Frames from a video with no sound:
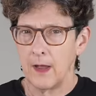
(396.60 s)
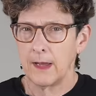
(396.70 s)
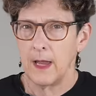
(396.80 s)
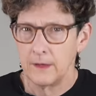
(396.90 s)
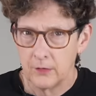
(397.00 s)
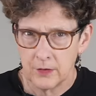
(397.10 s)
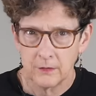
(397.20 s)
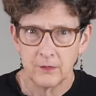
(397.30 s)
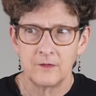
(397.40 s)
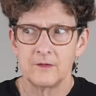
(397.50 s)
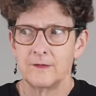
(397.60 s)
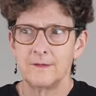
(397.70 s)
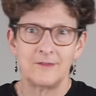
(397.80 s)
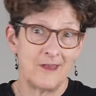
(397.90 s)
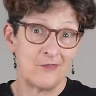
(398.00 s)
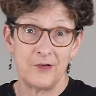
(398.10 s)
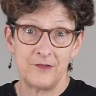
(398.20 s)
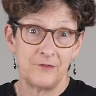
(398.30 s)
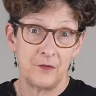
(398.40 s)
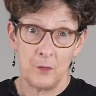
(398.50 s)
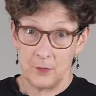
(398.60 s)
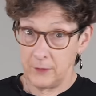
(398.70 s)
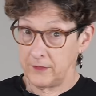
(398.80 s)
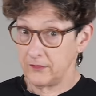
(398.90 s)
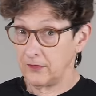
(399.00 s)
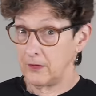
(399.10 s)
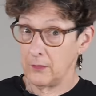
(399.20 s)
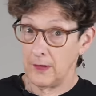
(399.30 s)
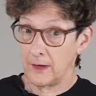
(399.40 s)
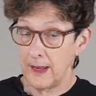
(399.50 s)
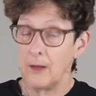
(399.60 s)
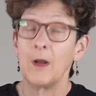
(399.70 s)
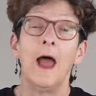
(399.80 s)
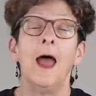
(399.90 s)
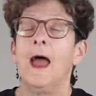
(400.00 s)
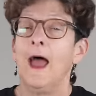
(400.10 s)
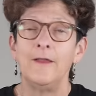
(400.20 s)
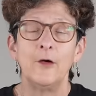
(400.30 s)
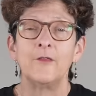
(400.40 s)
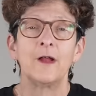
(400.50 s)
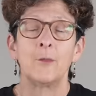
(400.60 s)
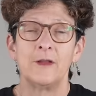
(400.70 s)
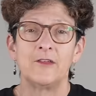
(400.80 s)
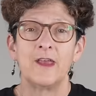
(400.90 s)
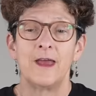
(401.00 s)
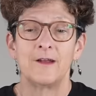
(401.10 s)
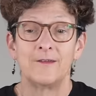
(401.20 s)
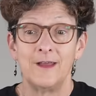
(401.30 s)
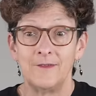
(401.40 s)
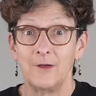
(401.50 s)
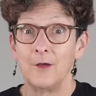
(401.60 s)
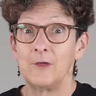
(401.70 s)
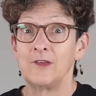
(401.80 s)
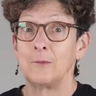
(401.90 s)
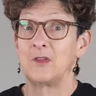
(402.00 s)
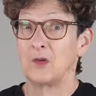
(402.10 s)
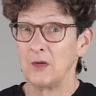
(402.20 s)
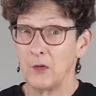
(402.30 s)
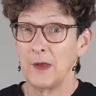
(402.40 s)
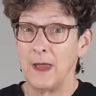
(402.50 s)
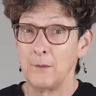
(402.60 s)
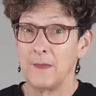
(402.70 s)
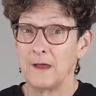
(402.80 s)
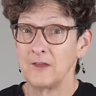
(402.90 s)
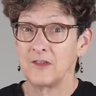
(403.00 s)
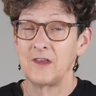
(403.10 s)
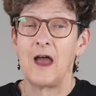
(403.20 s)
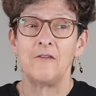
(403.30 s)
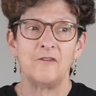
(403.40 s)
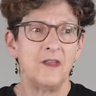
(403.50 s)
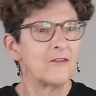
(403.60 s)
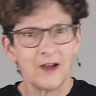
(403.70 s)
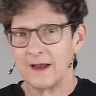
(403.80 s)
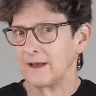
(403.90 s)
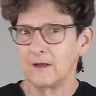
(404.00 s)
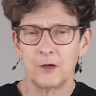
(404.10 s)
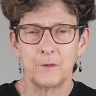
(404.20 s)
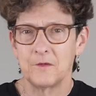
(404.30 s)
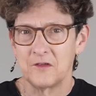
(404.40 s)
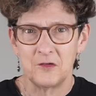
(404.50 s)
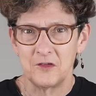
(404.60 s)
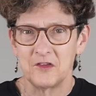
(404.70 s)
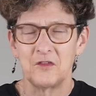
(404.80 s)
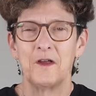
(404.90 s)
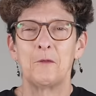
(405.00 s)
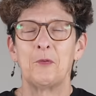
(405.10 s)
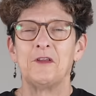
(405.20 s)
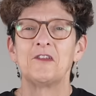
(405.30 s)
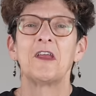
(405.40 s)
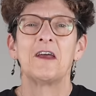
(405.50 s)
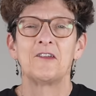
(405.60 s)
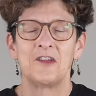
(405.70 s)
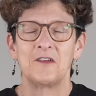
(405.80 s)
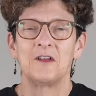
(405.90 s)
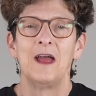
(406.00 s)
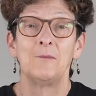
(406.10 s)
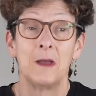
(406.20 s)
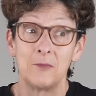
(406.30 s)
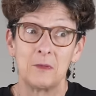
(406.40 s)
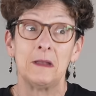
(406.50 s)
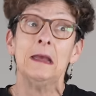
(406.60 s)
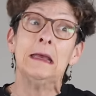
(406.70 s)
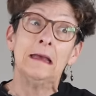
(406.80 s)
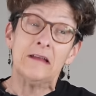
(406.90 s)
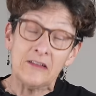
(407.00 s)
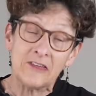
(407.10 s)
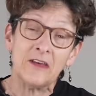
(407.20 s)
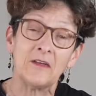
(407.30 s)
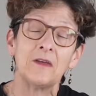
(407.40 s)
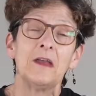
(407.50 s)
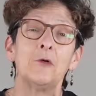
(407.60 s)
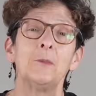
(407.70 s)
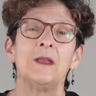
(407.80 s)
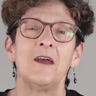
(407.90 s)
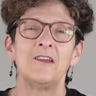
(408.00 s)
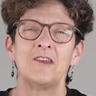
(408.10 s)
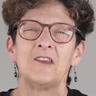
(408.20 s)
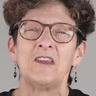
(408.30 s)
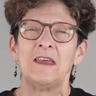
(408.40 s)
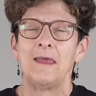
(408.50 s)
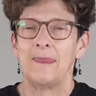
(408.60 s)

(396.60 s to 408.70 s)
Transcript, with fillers: Again, you can look to like the Zephyrus if you want a Windows Hello I R camera, and no fingerprint scanner. Now, the only reason I'm sort of okay with that is because I've never had any luck with ASUS's fingerprint scanners on their laptops, but still, it would be nice to see